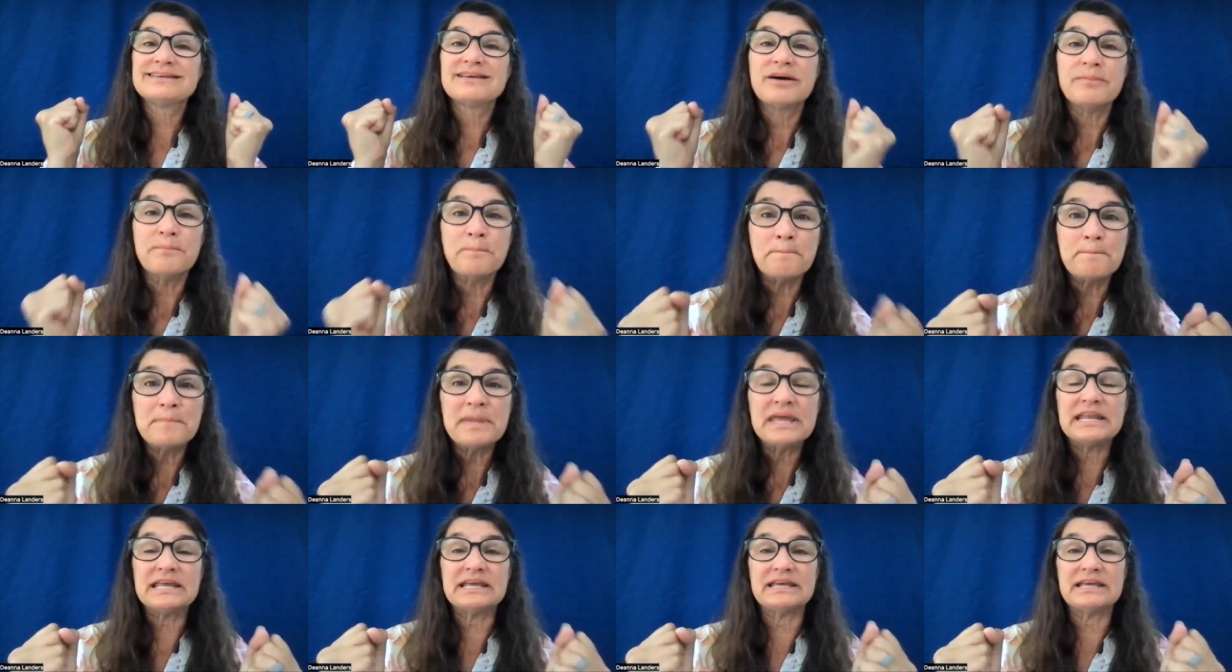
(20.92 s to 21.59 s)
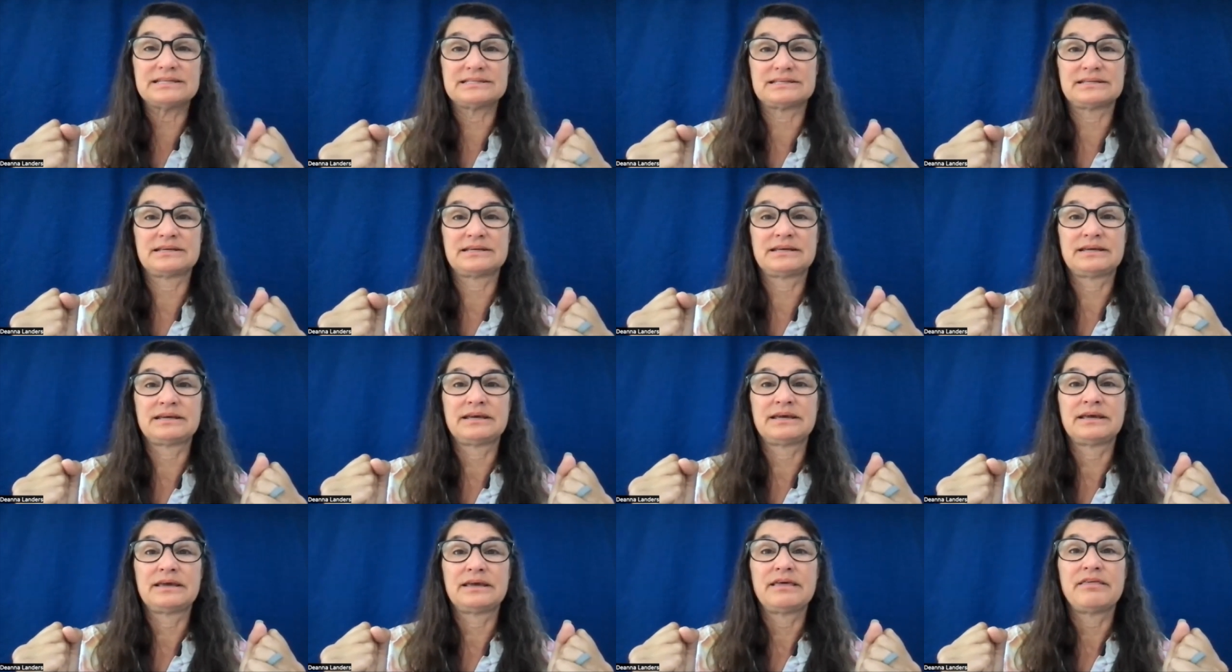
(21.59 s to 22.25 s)
minute
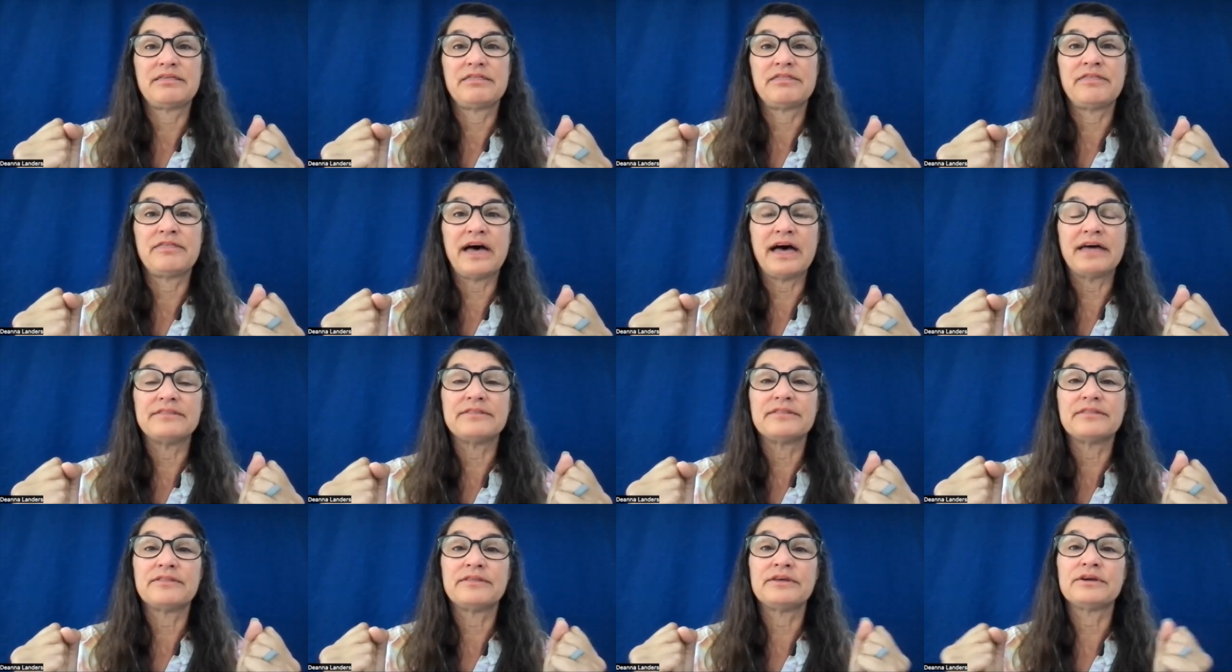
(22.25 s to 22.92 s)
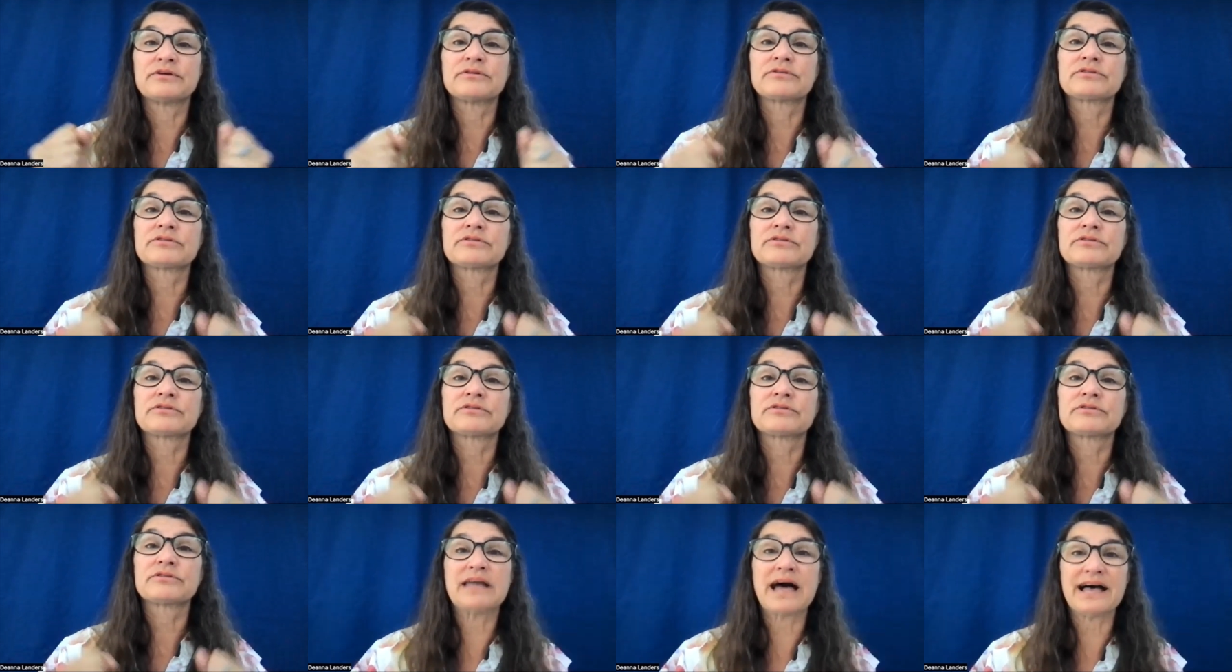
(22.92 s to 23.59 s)
that the
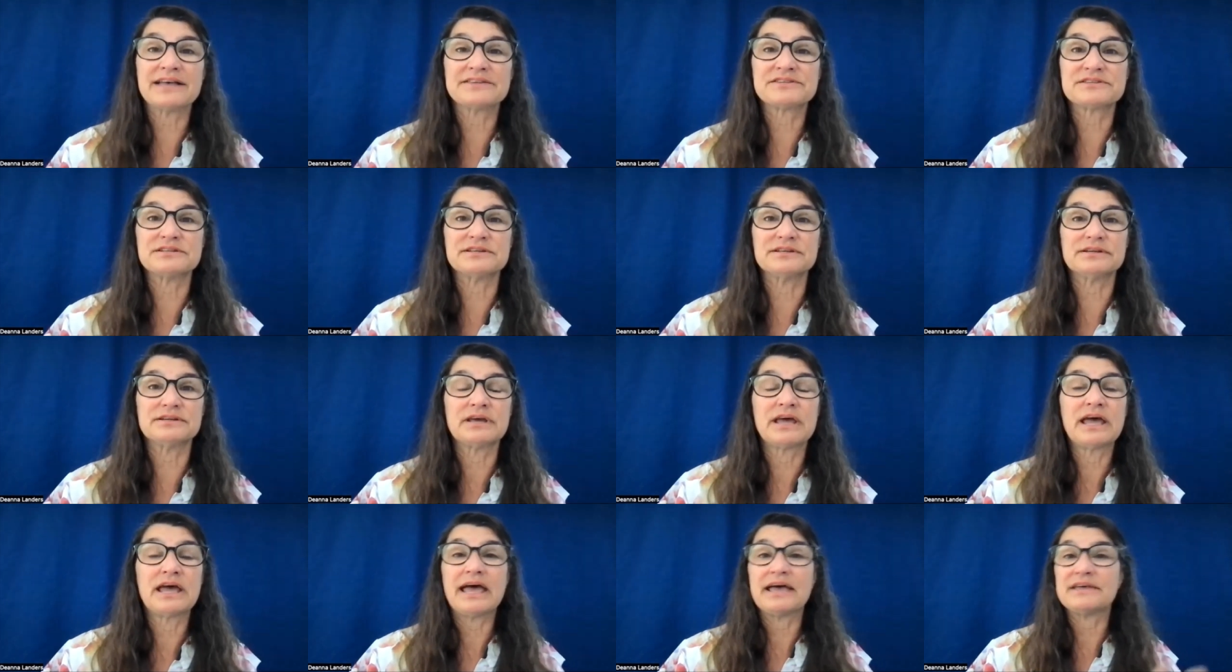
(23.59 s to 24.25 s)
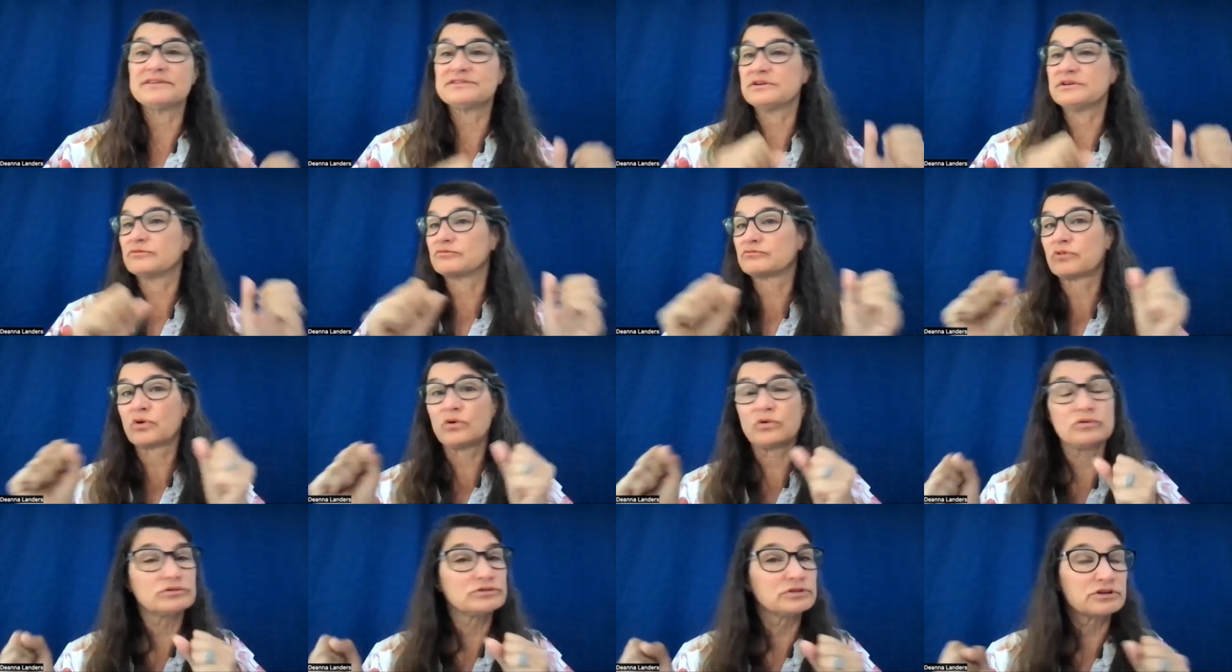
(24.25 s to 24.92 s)
earthquake lasted as it
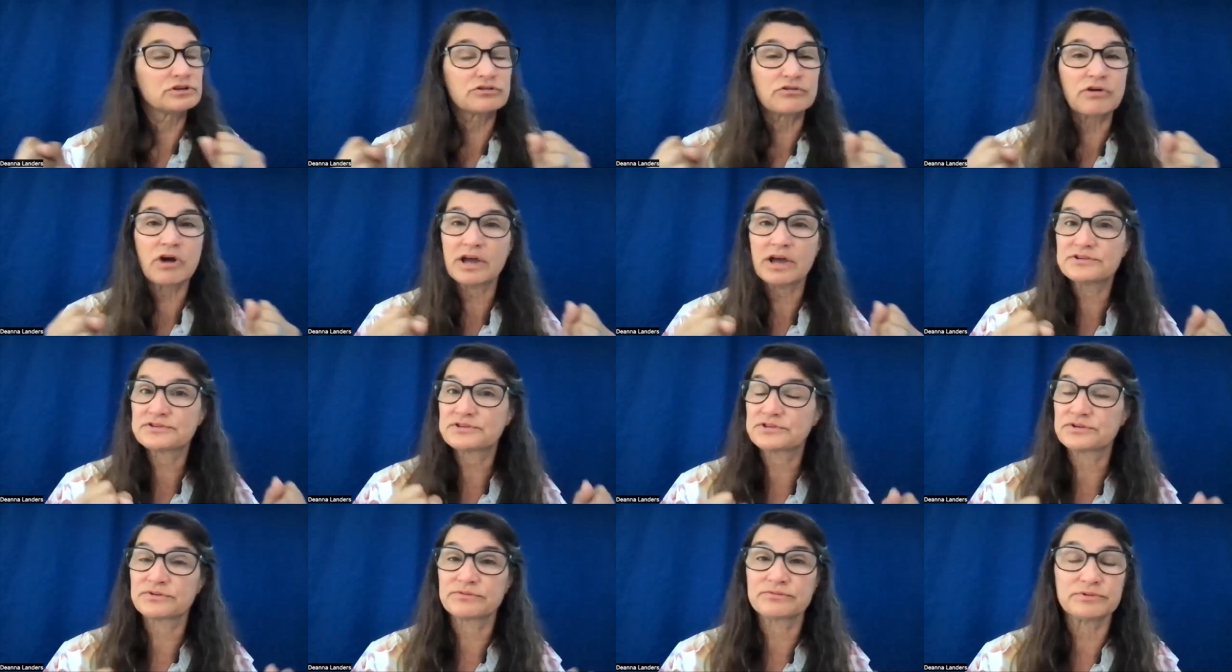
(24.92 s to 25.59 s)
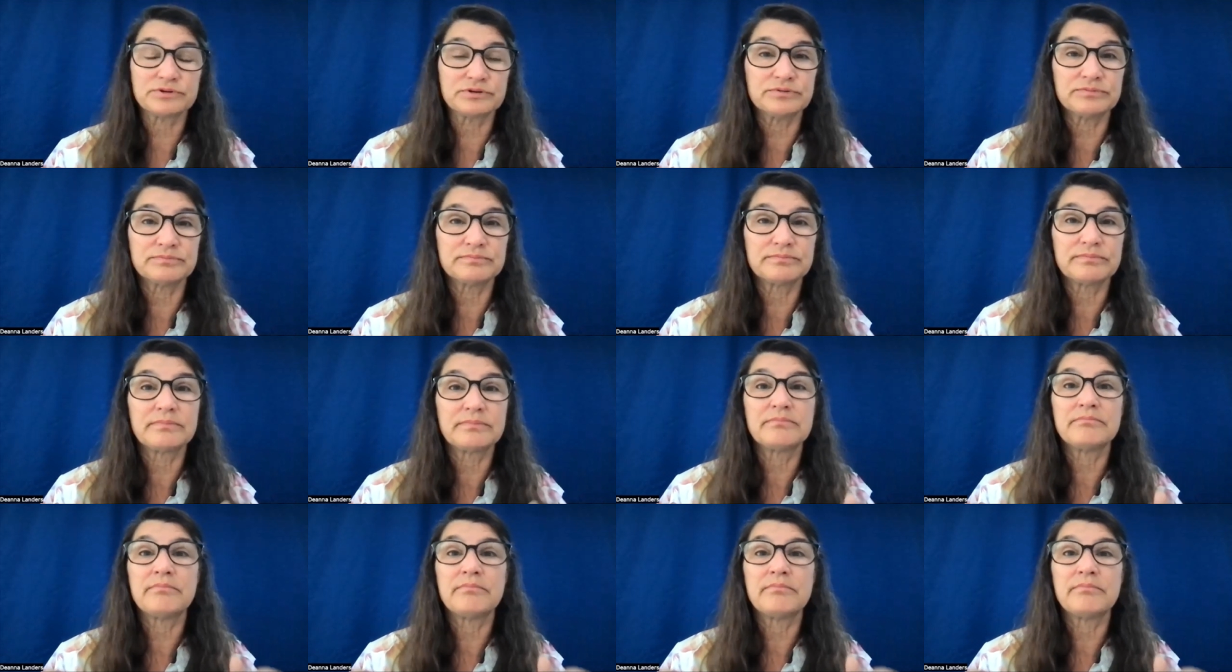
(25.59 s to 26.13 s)
rolled across the room.